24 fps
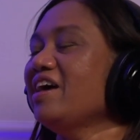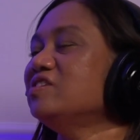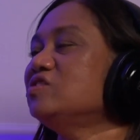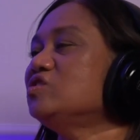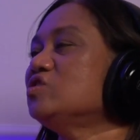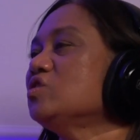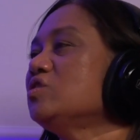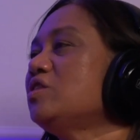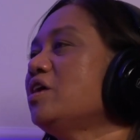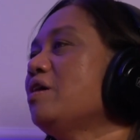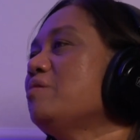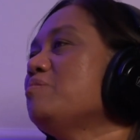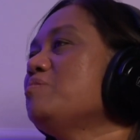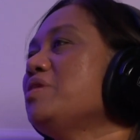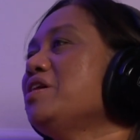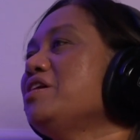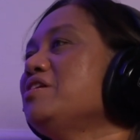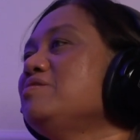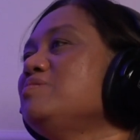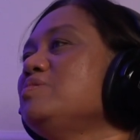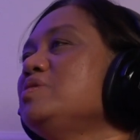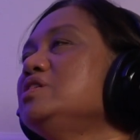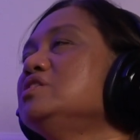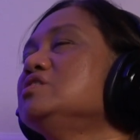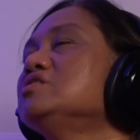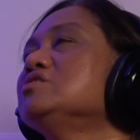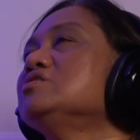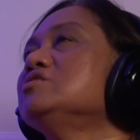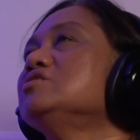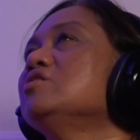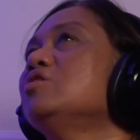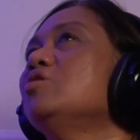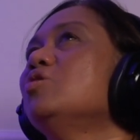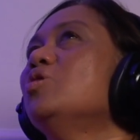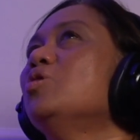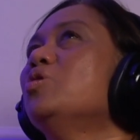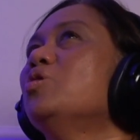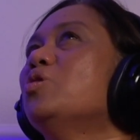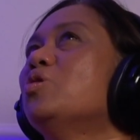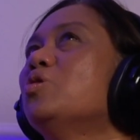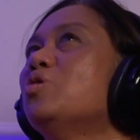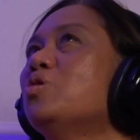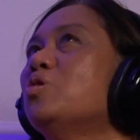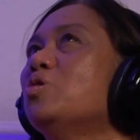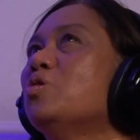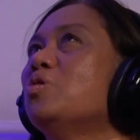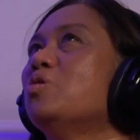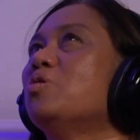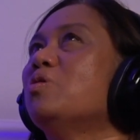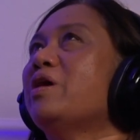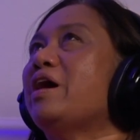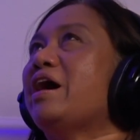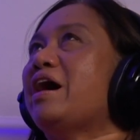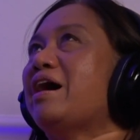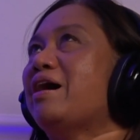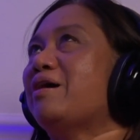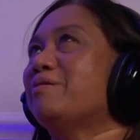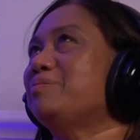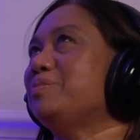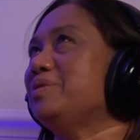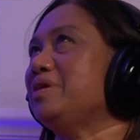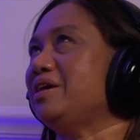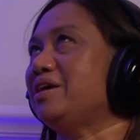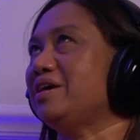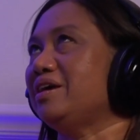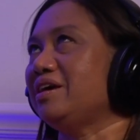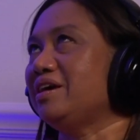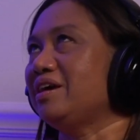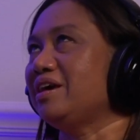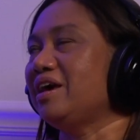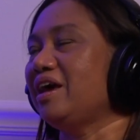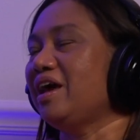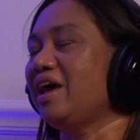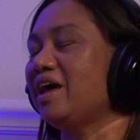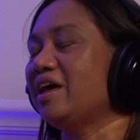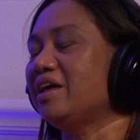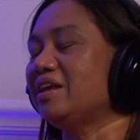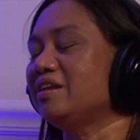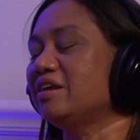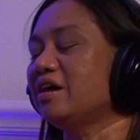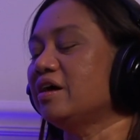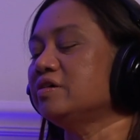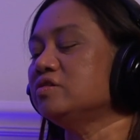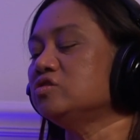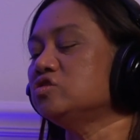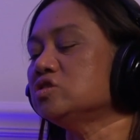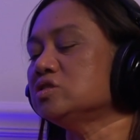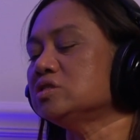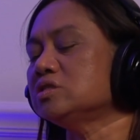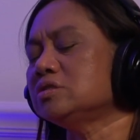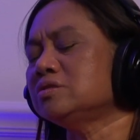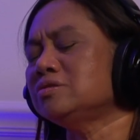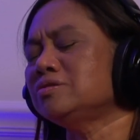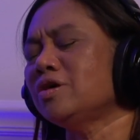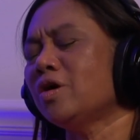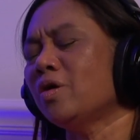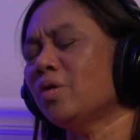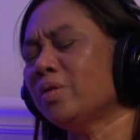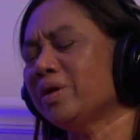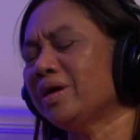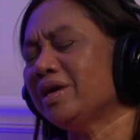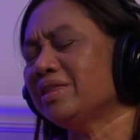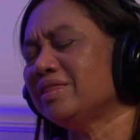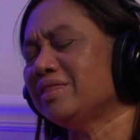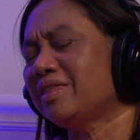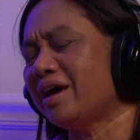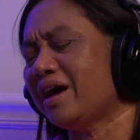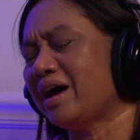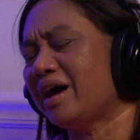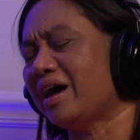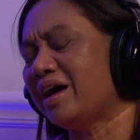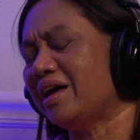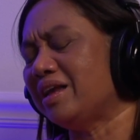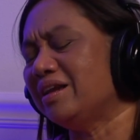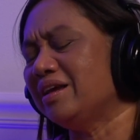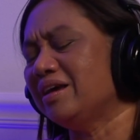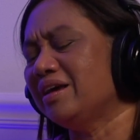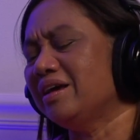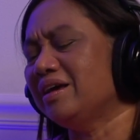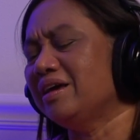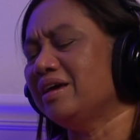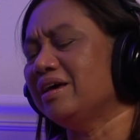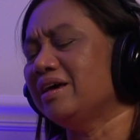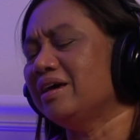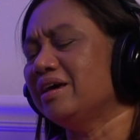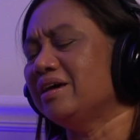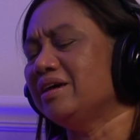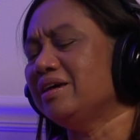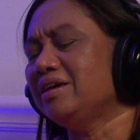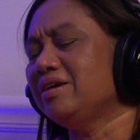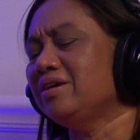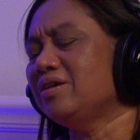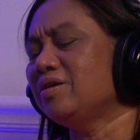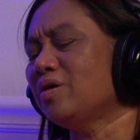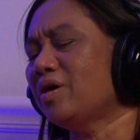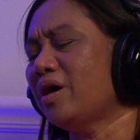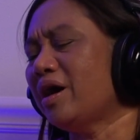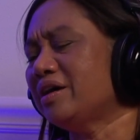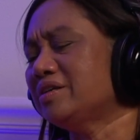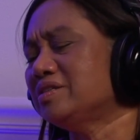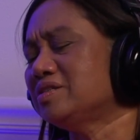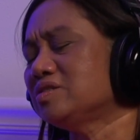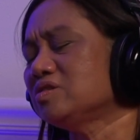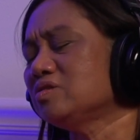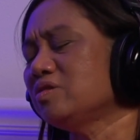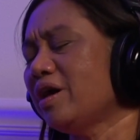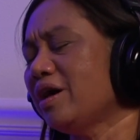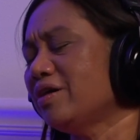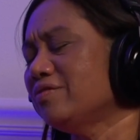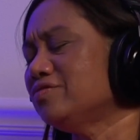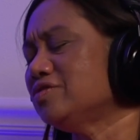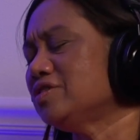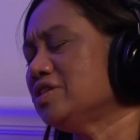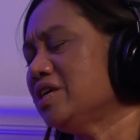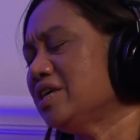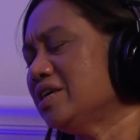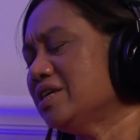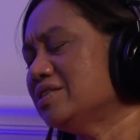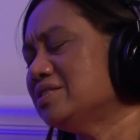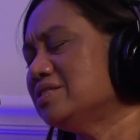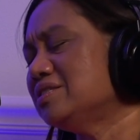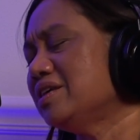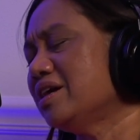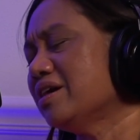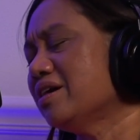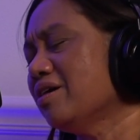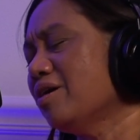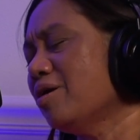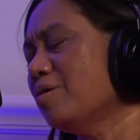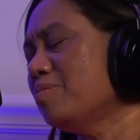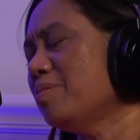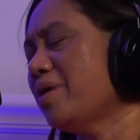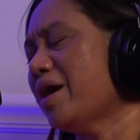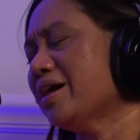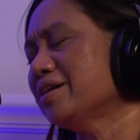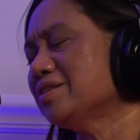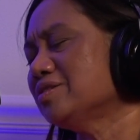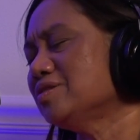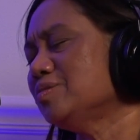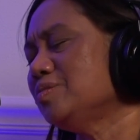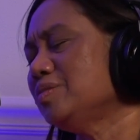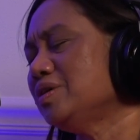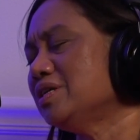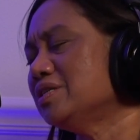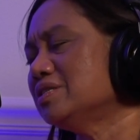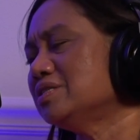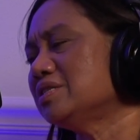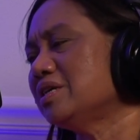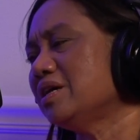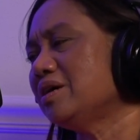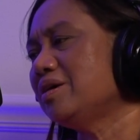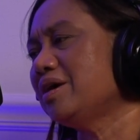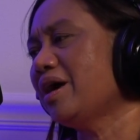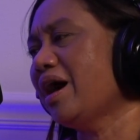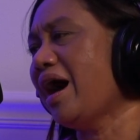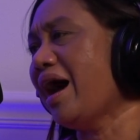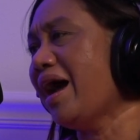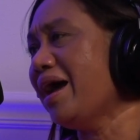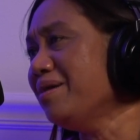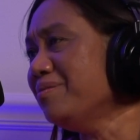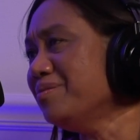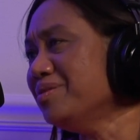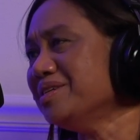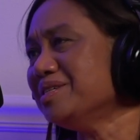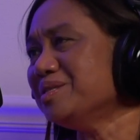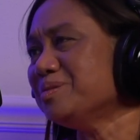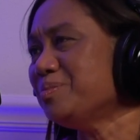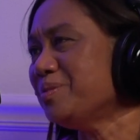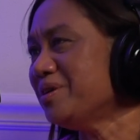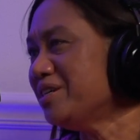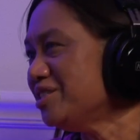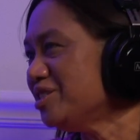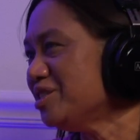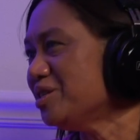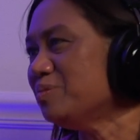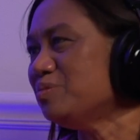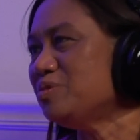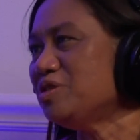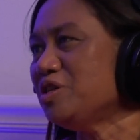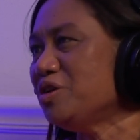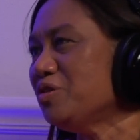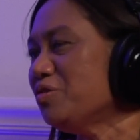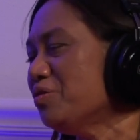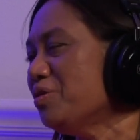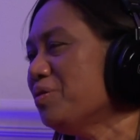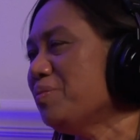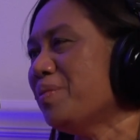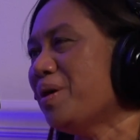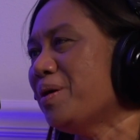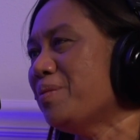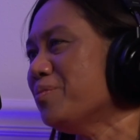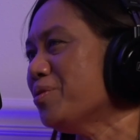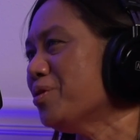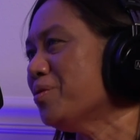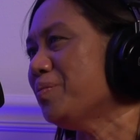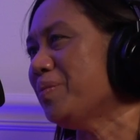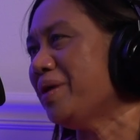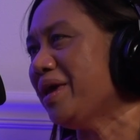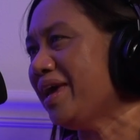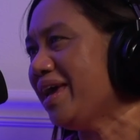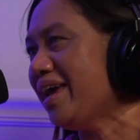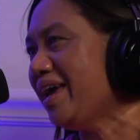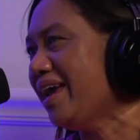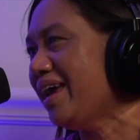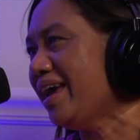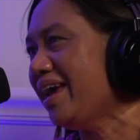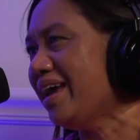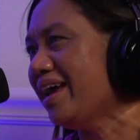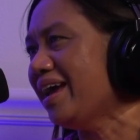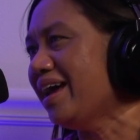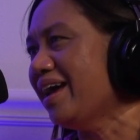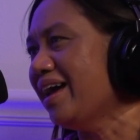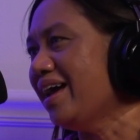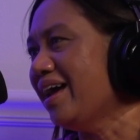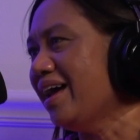And so that made me so happy. And just knowing that, I still have kids that come back to me and say, "Hi, Miss Bishop, do you remember me?"